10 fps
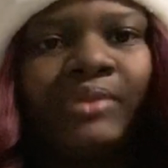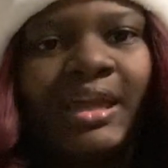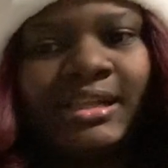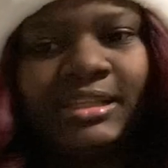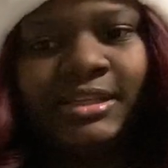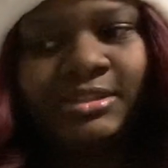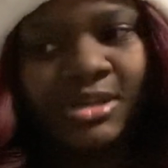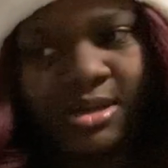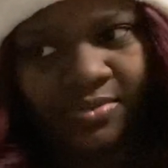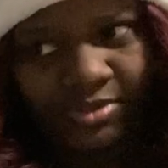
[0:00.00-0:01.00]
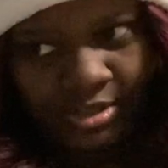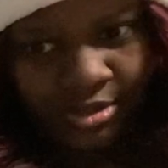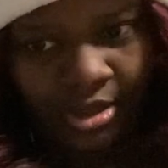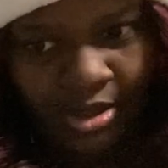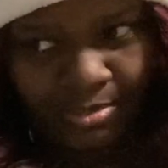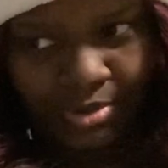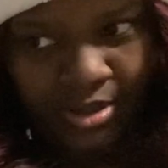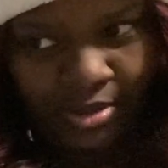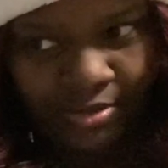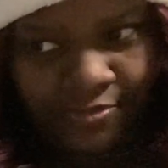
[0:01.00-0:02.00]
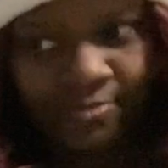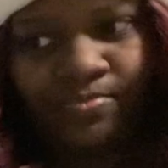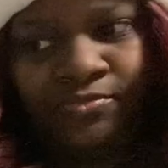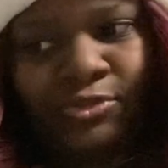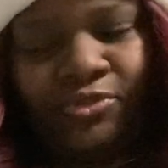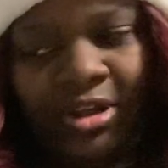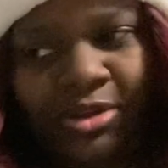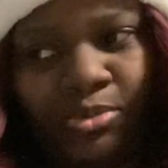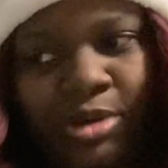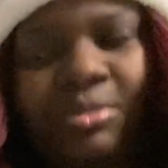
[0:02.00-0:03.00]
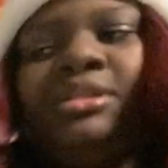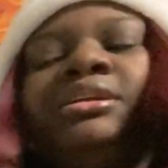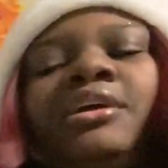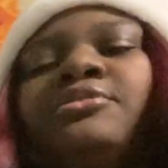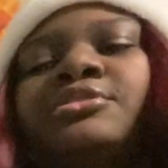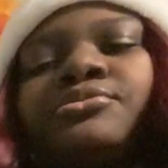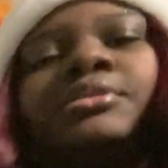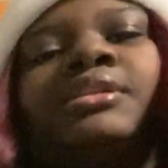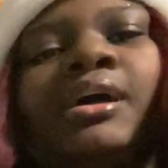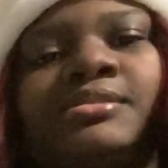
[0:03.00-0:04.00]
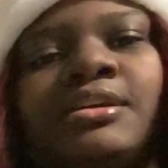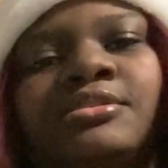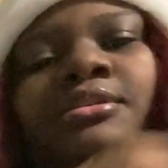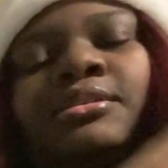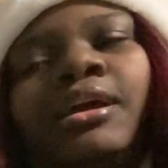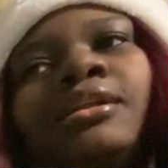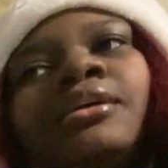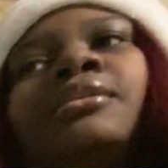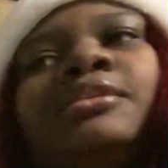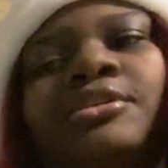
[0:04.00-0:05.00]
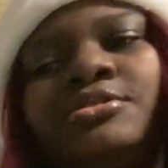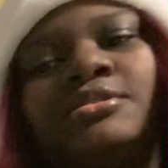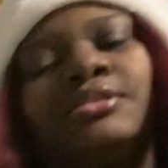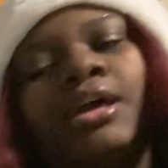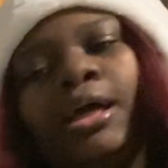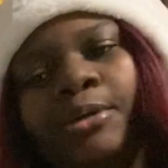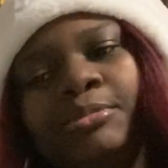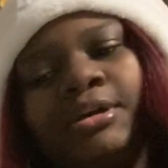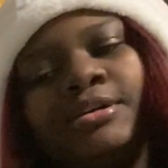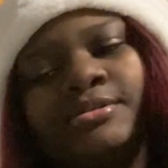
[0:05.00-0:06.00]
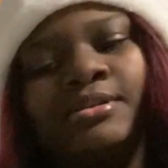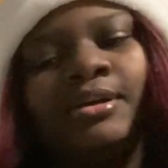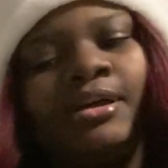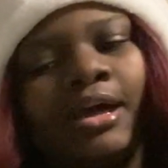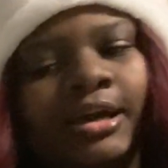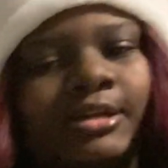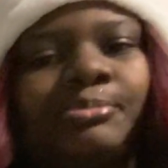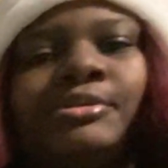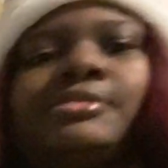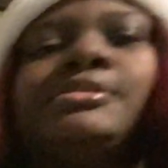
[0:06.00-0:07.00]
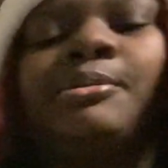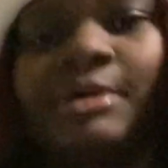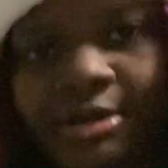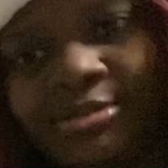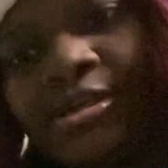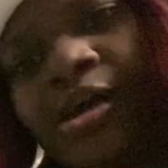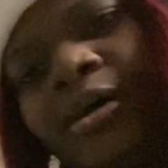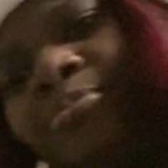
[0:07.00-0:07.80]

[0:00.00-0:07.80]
I cleaned off the top of the Reddi-wip and then I just realized I didn't need to clean it just yet because I gotta put some on top